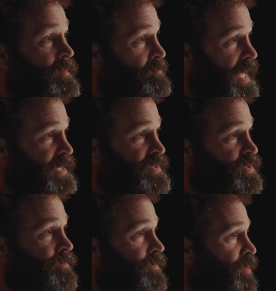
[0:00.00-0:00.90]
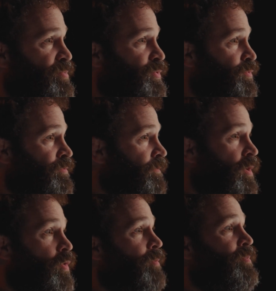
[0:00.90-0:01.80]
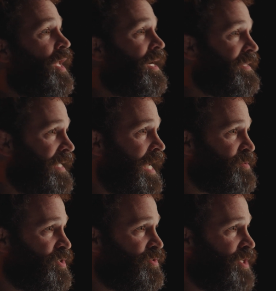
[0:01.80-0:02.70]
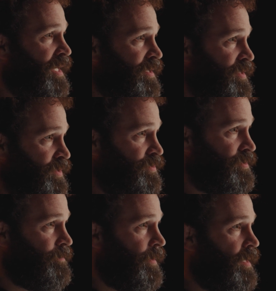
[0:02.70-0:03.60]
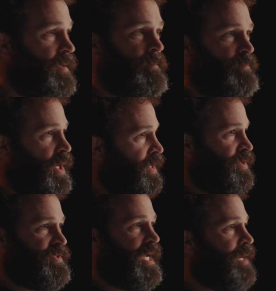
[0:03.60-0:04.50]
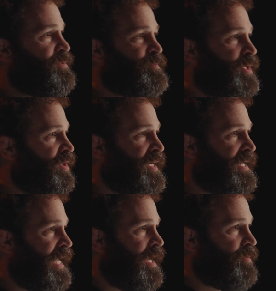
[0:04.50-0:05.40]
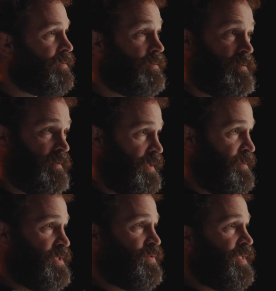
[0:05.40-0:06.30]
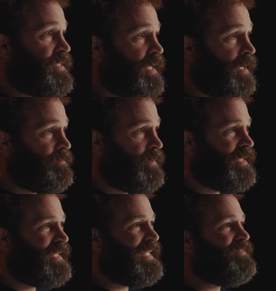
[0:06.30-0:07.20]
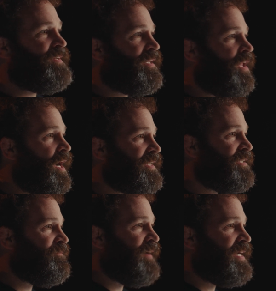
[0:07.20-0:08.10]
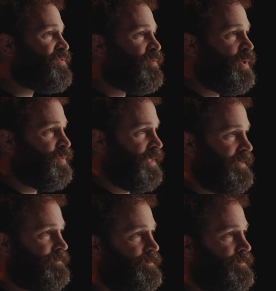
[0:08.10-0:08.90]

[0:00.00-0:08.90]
manage, approve, or block the apps your child can use, monitor time spent on any app, limit screen time, even lock the device remotely.